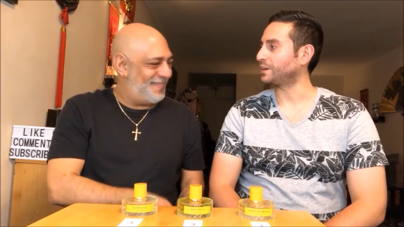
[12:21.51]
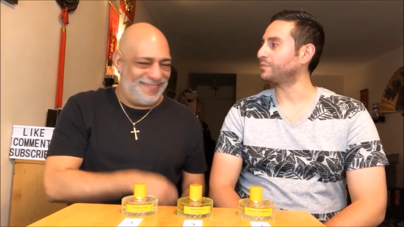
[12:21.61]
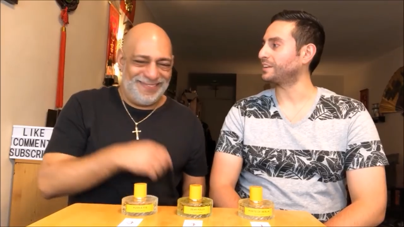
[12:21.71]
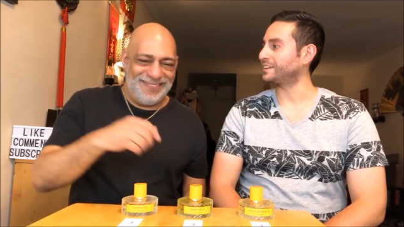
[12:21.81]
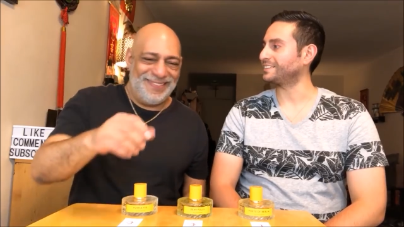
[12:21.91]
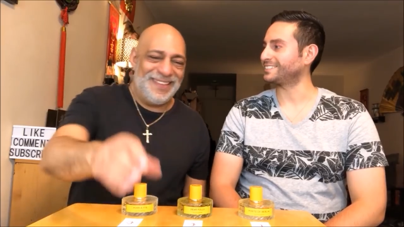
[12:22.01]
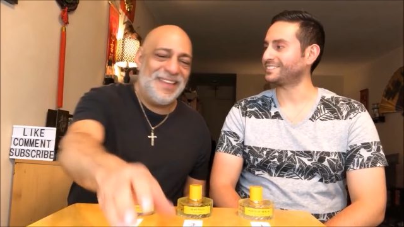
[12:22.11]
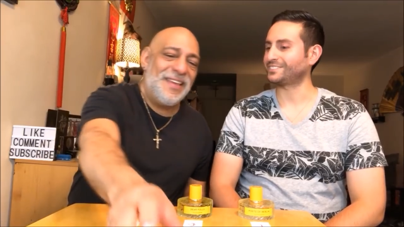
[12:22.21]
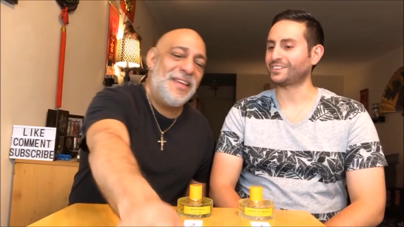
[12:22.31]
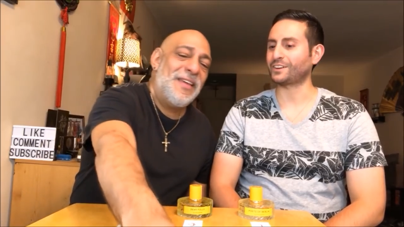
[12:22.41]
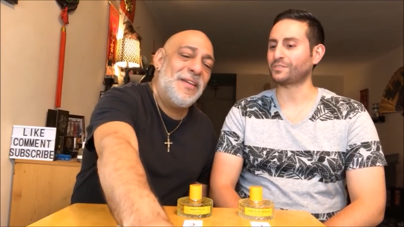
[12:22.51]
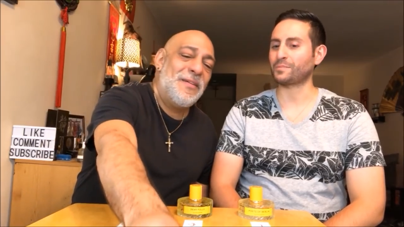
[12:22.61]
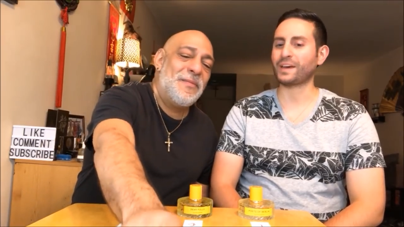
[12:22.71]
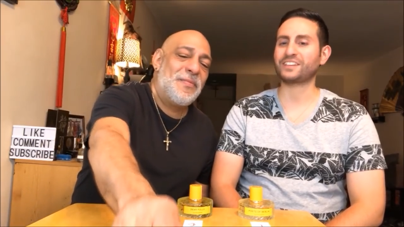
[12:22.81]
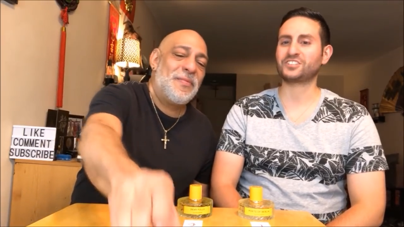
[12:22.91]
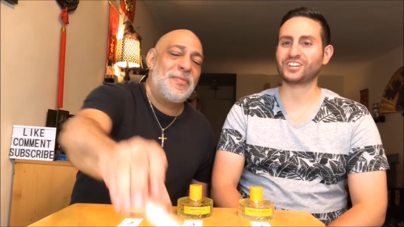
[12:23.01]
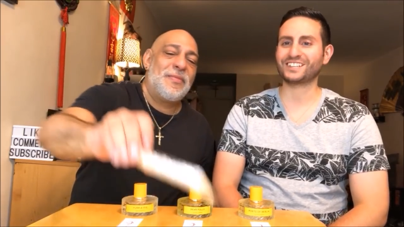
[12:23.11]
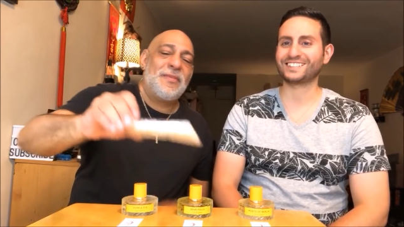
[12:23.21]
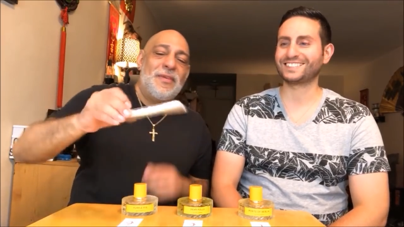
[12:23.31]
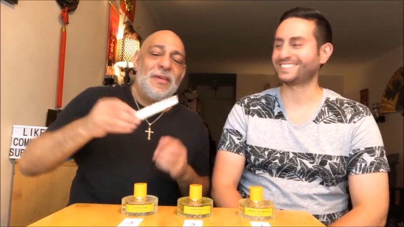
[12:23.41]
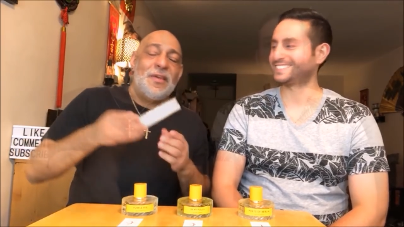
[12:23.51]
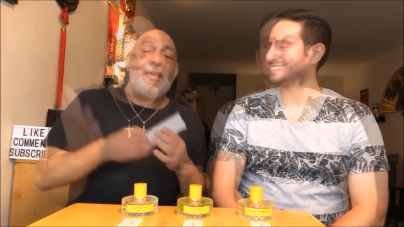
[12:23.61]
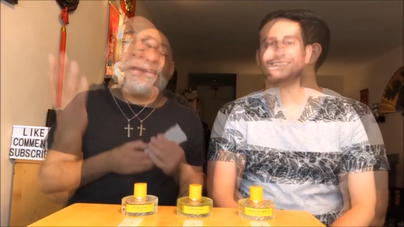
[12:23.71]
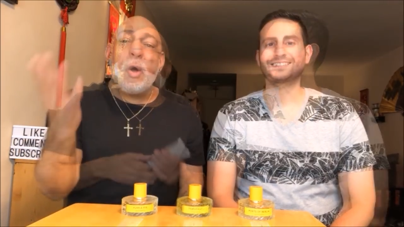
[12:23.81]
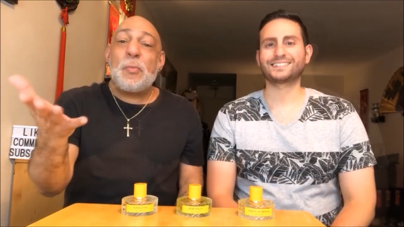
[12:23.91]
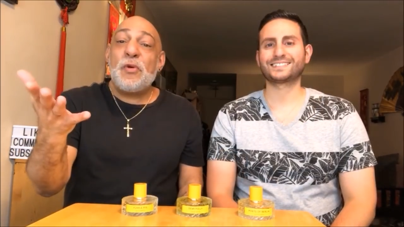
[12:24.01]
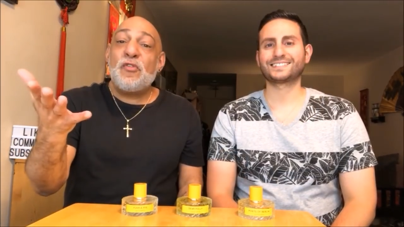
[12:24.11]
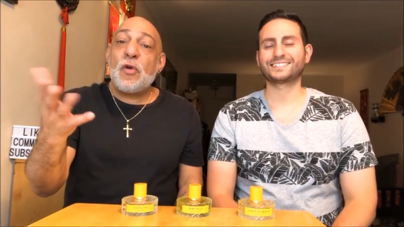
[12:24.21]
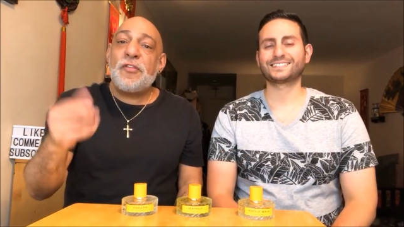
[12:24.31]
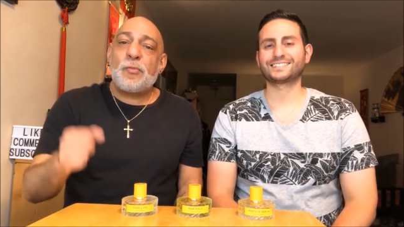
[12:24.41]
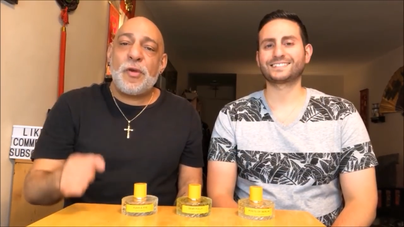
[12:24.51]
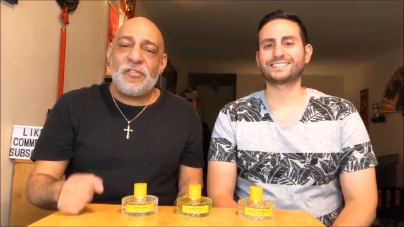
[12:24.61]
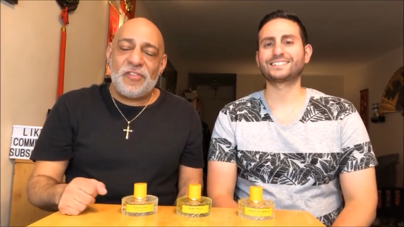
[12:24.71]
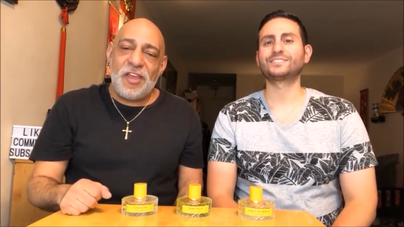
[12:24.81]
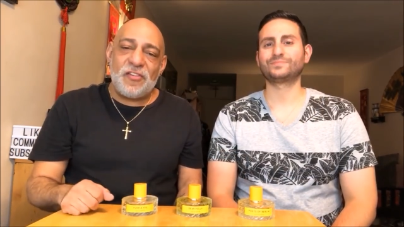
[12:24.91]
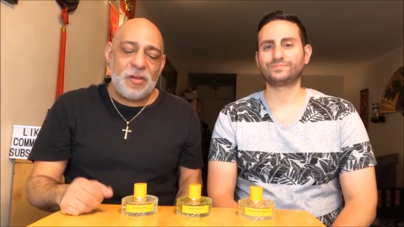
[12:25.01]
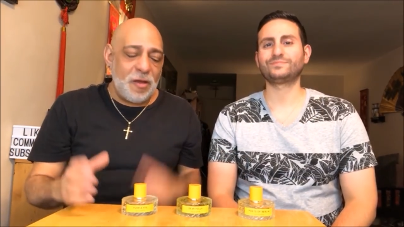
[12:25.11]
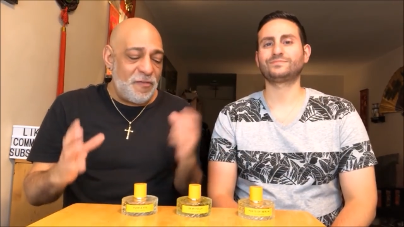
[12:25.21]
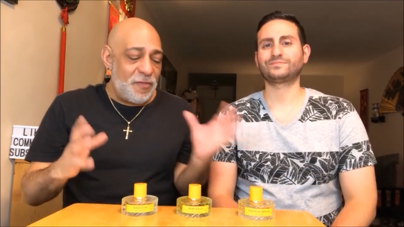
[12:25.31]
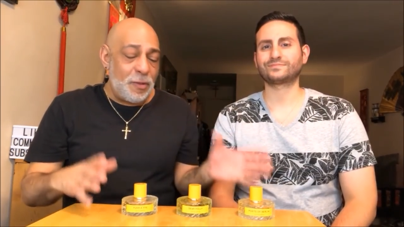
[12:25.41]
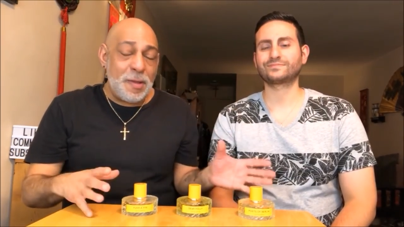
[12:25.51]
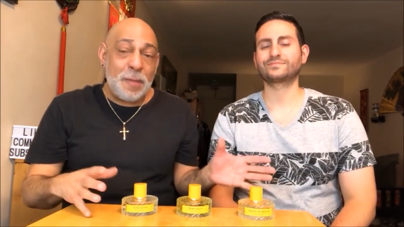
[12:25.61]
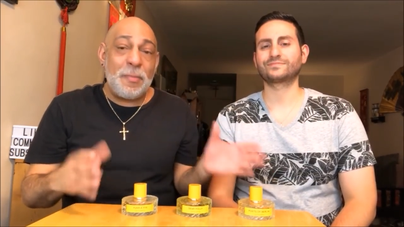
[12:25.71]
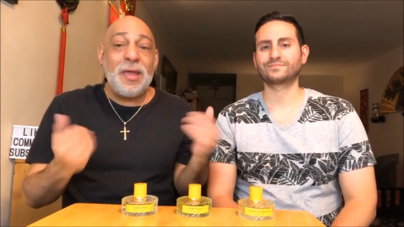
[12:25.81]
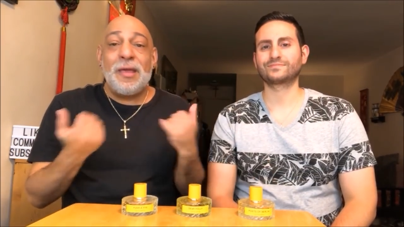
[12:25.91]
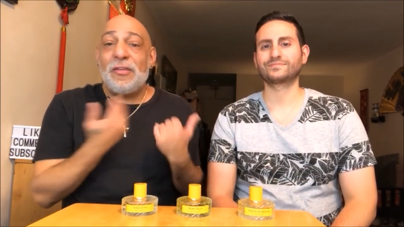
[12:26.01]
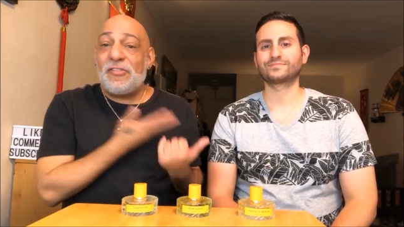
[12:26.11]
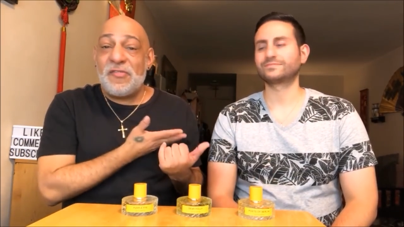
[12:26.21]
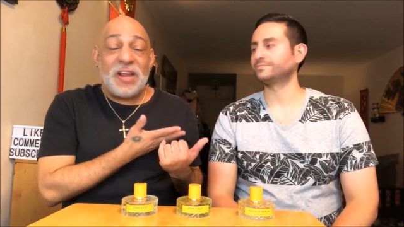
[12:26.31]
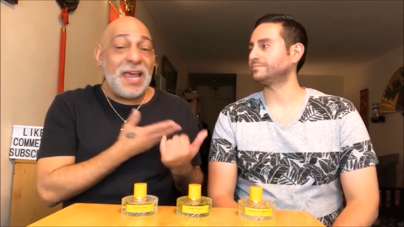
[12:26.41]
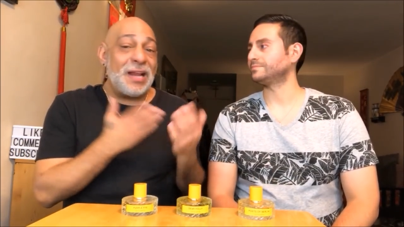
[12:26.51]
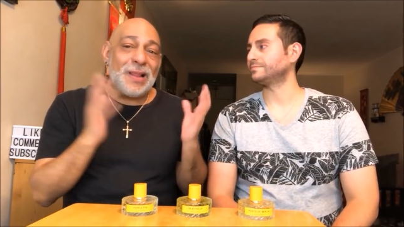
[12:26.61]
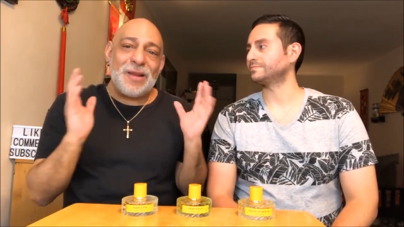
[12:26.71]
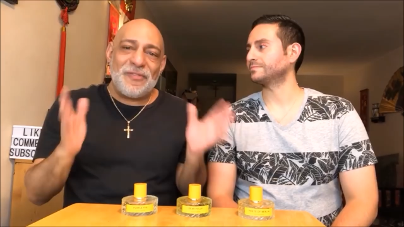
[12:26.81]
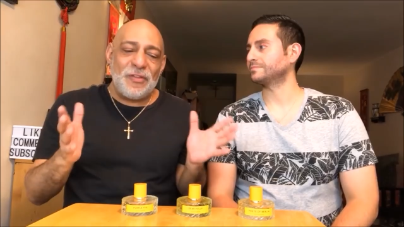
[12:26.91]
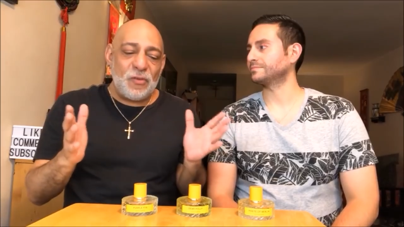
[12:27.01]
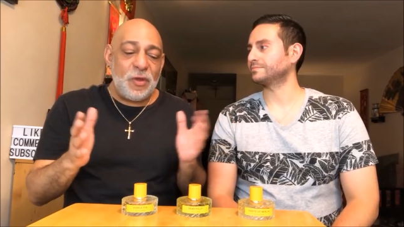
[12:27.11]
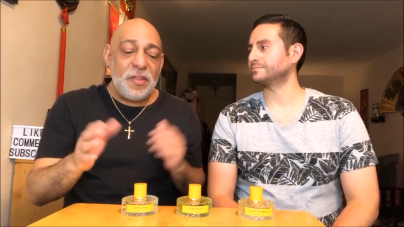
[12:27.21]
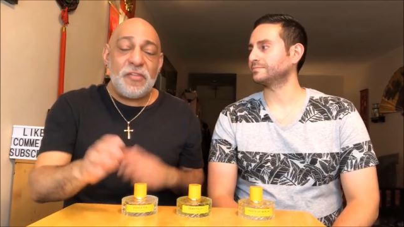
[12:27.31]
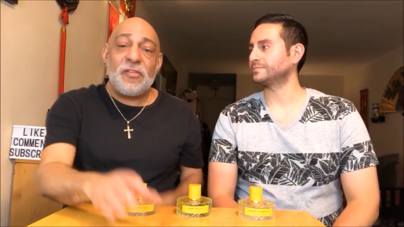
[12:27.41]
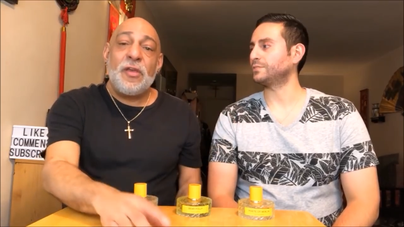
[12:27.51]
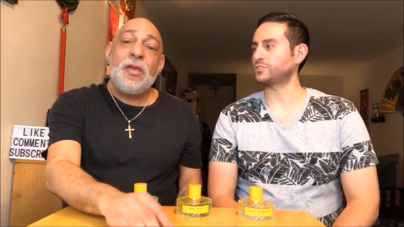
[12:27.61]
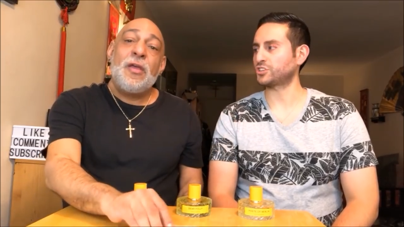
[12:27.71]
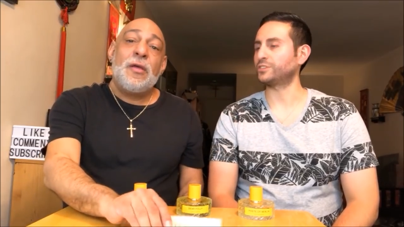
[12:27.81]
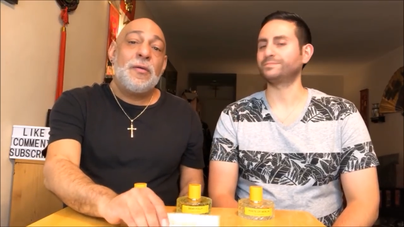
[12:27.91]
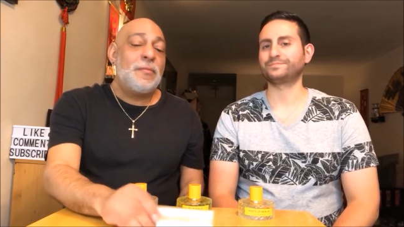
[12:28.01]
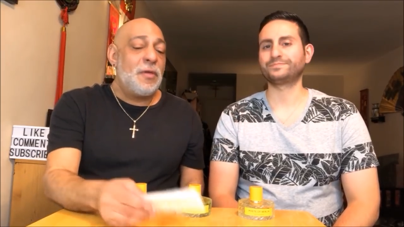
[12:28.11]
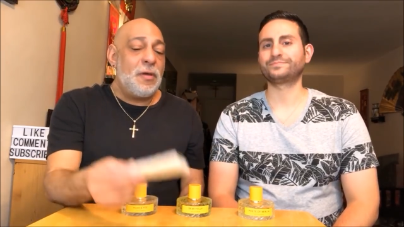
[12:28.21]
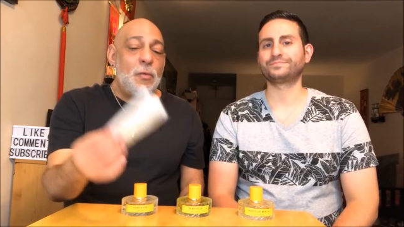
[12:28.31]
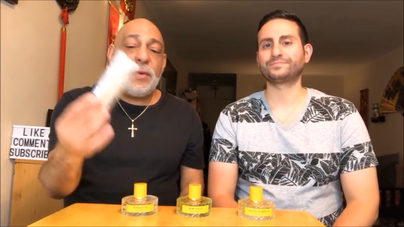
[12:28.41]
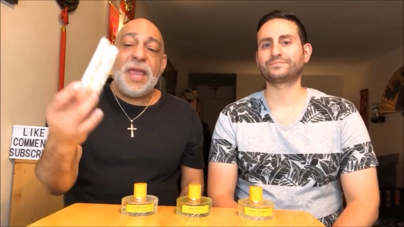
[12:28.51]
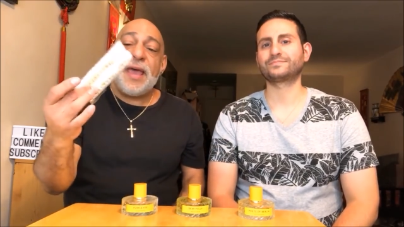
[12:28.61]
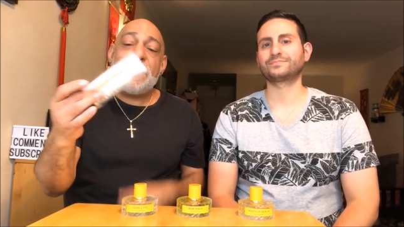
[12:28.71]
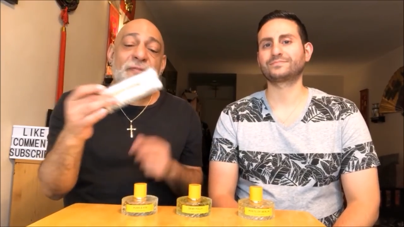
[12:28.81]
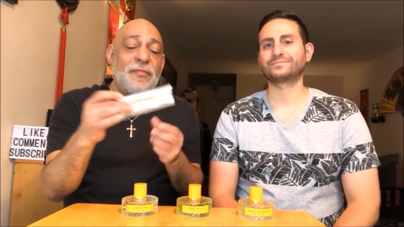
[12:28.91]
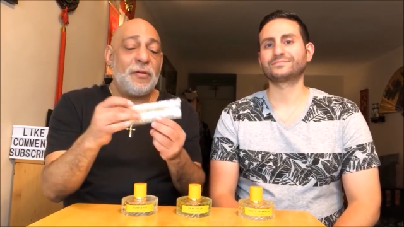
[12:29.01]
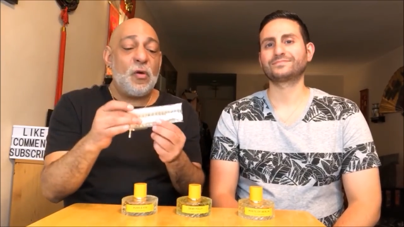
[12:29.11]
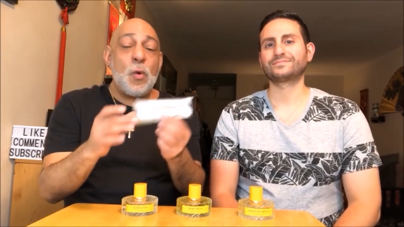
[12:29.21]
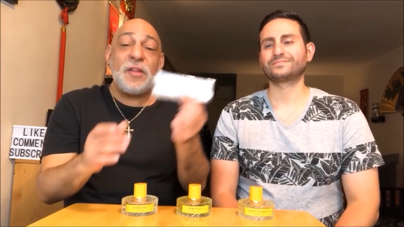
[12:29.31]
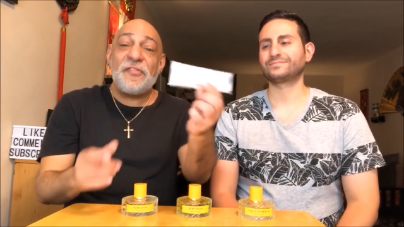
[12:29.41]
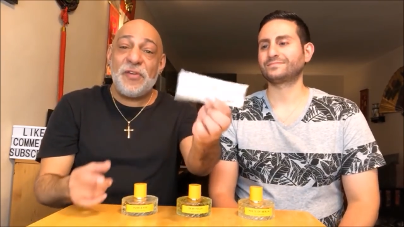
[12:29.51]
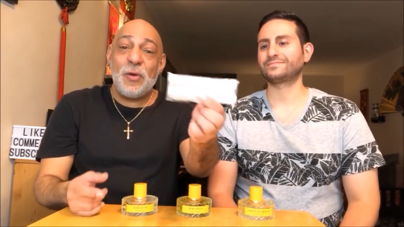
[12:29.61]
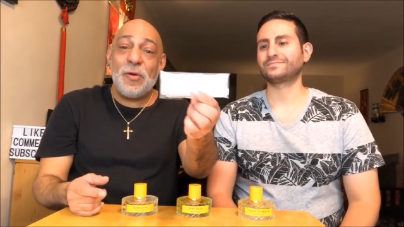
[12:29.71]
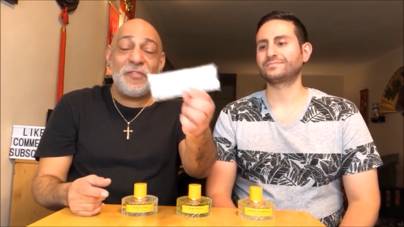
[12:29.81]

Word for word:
Speaker 1: Over there. Right off the path train.
Speaker 2: Hope you enjoyed this presentation of Vilhelm Steve and I had a lot of fun doing this. For sure. We have quite a few